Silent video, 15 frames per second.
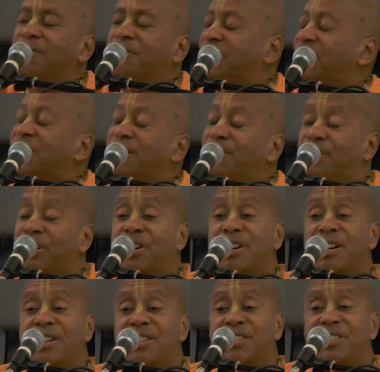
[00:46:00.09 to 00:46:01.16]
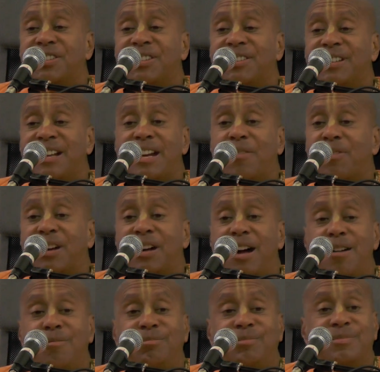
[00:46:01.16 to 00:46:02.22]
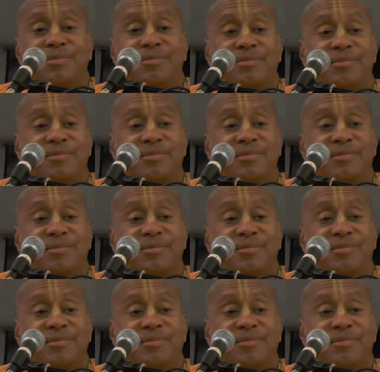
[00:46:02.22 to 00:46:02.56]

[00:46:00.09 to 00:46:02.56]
receive the goods. They never come.